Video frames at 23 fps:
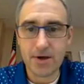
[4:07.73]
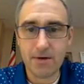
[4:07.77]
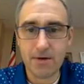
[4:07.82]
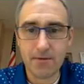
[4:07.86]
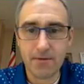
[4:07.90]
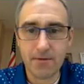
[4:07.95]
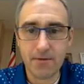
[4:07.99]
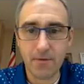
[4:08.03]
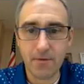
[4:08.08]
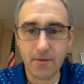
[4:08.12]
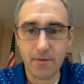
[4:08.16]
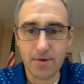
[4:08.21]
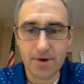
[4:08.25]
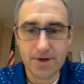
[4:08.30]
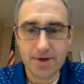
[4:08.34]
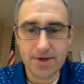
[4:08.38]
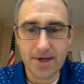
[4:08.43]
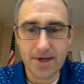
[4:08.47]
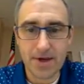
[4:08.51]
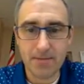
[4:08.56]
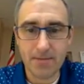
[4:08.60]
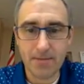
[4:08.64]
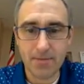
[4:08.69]
For
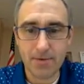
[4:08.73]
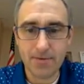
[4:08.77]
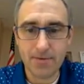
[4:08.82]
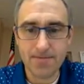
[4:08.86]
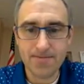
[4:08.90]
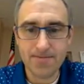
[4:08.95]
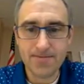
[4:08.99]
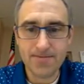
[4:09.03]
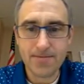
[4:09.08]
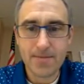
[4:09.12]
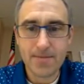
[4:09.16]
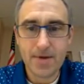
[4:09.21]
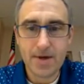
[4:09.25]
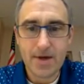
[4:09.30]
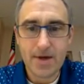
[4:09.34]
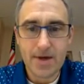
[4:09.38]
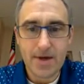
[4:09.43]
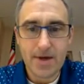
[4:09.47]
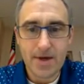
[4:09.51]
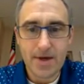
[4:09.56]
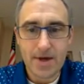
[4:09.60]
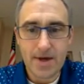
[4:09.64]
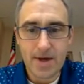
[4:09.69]
example,
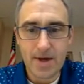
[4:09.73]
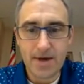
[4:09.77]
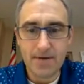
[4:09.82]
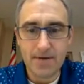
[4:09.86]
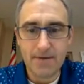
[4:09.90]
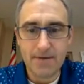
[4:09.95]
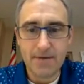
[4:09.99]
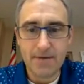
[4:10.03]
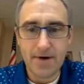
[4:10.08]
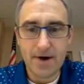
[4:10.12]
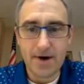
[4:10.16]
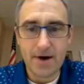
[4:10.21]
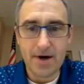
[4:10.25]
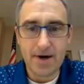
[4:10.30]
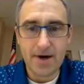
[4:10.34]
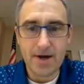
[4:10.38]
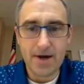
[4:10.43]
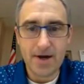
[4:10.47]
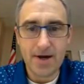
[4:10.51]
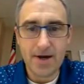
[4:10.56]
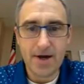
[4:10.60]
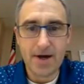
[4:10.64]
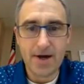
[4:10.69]
if I
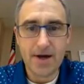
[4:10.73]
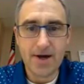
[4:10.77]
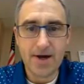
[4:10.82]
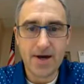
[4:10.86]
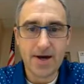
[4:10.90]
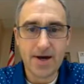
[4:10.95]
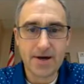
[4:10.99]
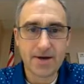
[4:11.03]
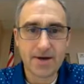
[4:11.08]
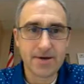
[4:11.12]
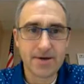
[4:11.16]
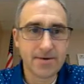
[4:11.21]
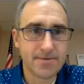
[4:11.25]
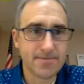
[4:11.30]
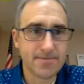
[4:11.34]
had